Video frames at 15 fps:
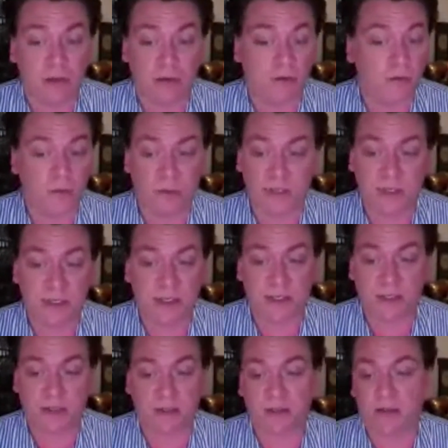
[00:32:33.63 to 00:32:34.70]
and don't
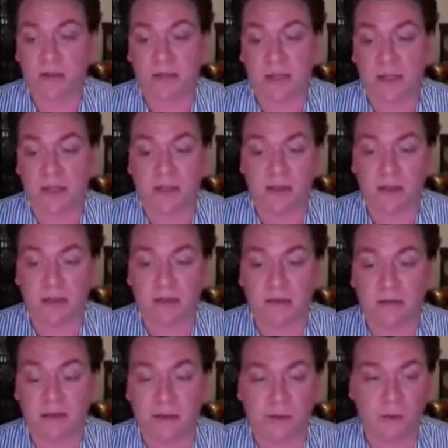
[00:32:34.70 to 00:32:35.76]
exist in
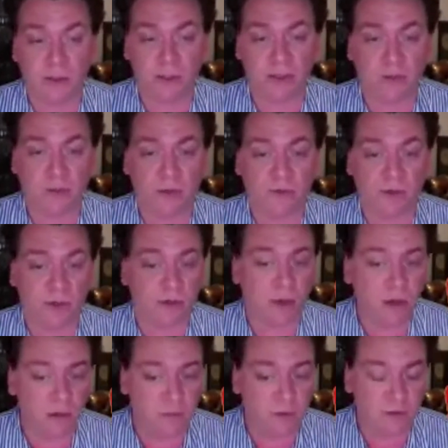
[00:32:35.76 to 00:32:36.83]
anything else that we've
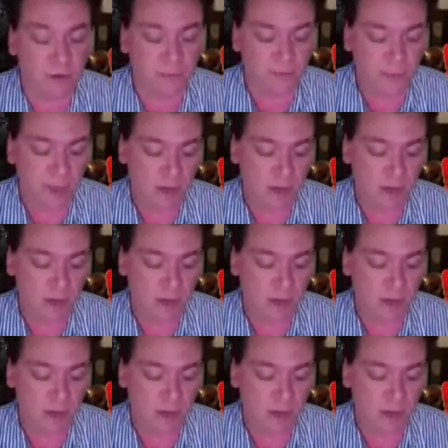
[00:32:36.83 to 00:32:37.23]
uncovered.